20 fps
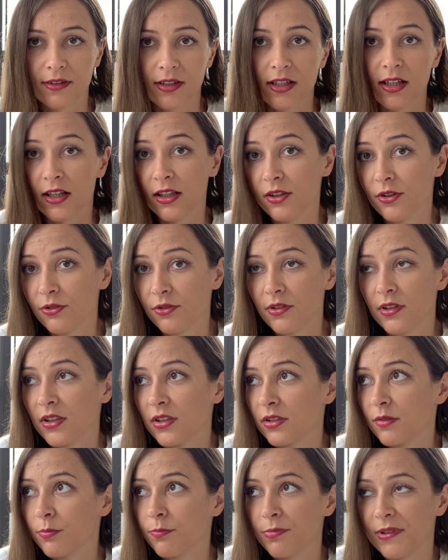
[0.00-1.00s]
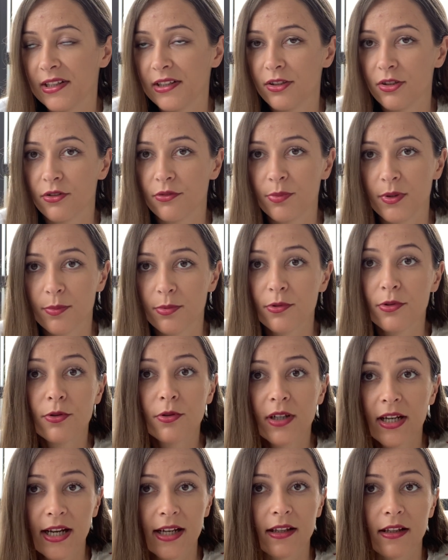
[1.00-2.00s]
Like I know there's plenty of people
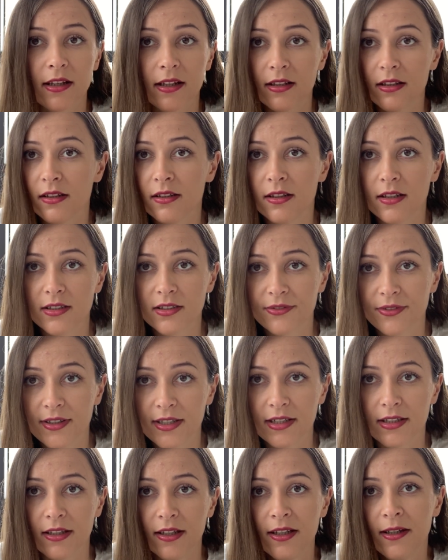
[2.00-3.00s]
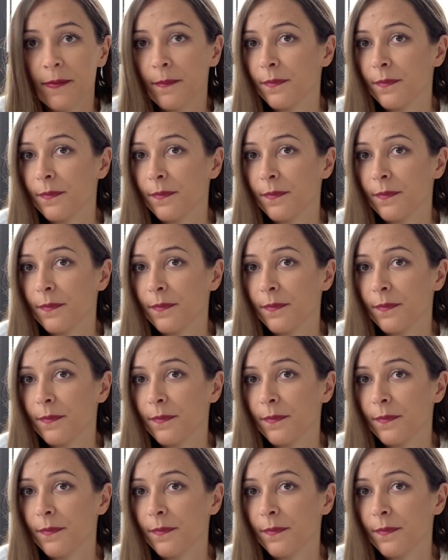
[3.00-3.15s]
who can, and that's fine.